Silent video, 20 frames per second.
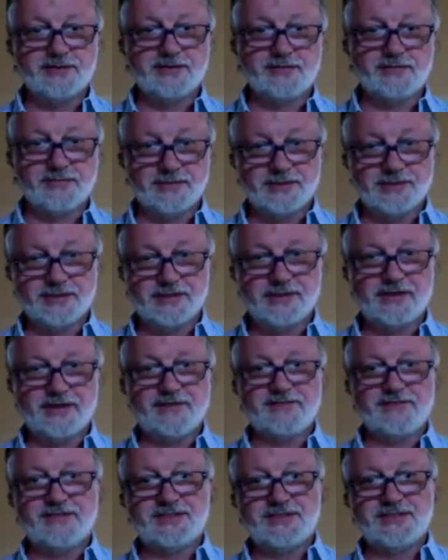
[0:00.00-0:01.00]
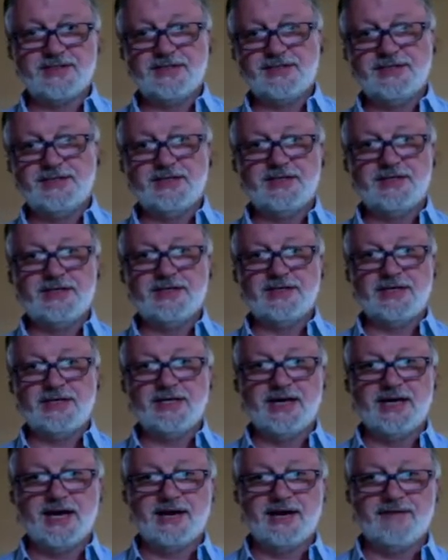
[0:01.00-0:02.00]
So we still have C, D,
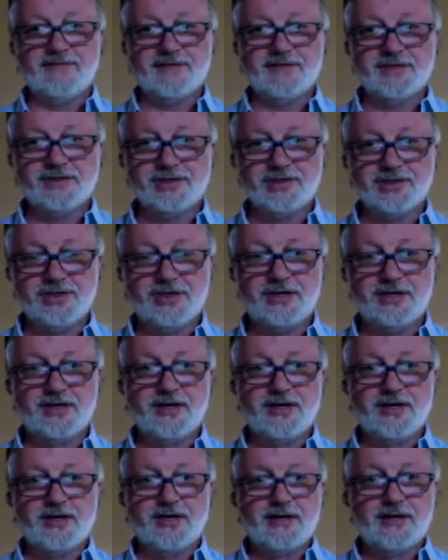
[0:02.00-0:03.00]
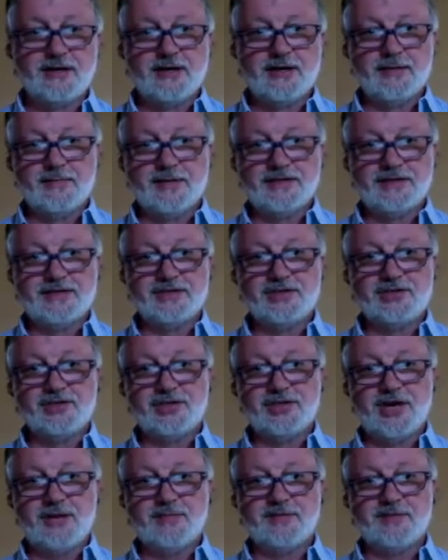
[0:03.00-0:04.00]
E, F, and G, but the
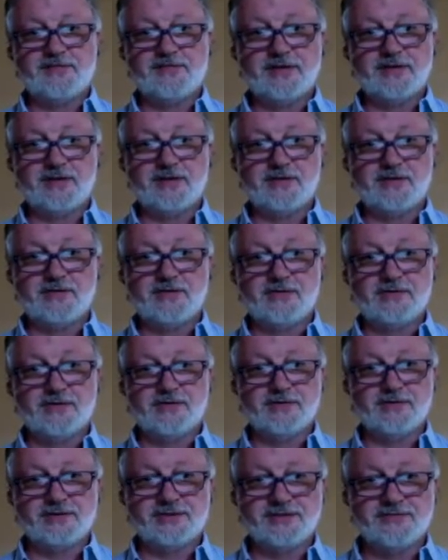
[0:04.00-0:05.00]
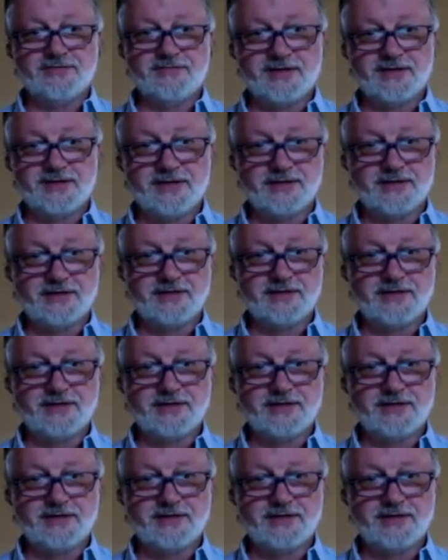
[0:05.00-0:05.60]
shape of the notes looks different.